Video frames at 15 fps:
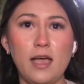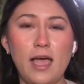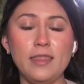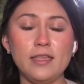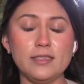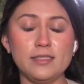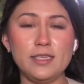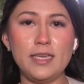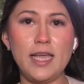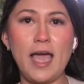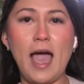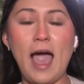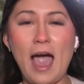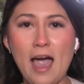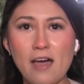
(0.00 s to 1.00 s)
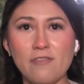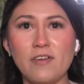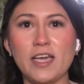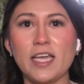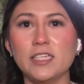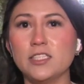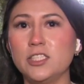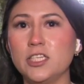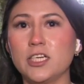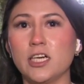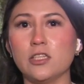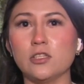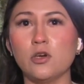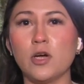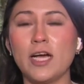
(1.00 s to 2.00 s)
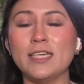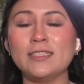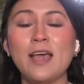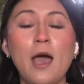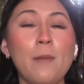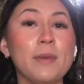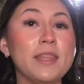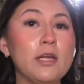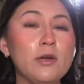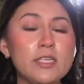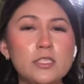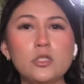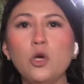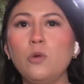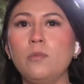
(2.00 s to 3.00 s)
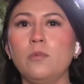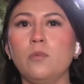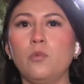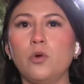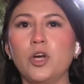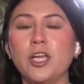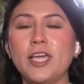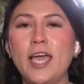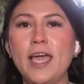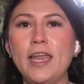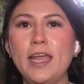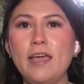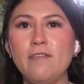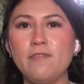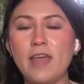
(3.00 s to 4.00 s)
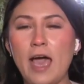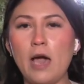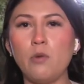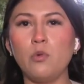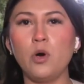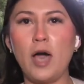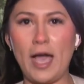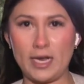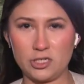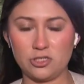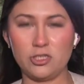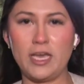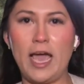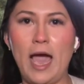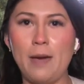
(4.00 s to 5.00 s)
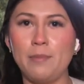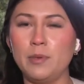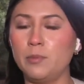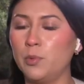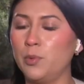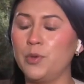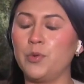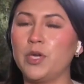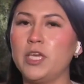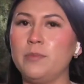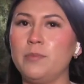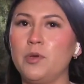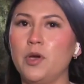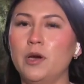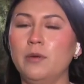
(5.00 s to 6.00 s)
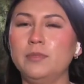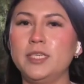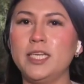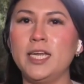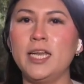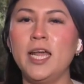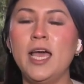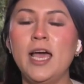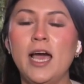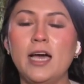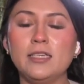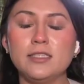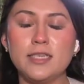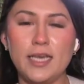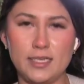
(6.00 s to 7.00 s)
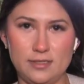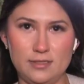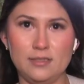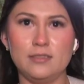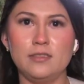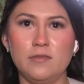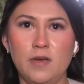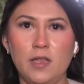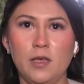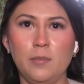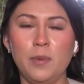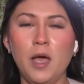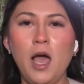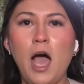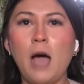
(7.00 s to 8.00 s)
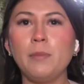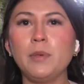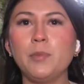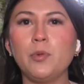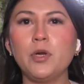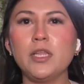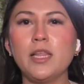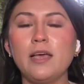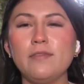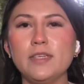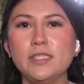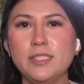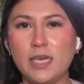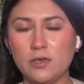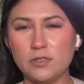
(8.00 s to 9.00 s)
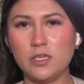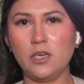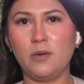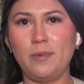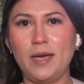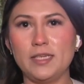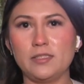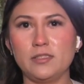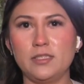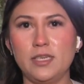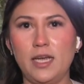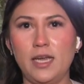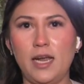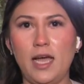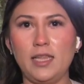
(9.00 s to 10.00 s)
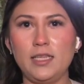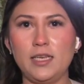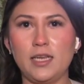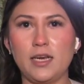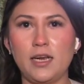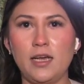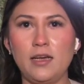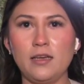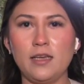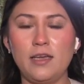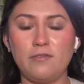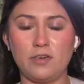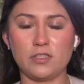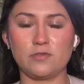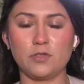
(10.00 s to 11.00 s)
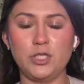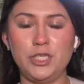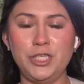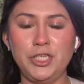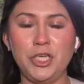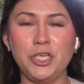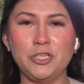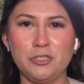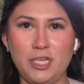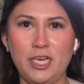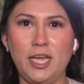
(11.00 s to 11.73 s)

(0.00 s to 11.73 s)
and the city have against Locas, but there is no word yet if that will actually happen, but we will keep you updated as the cases develop. I'm reporting live in downtown El Paso tonight. Eileen Herrera, KFOX 14, News at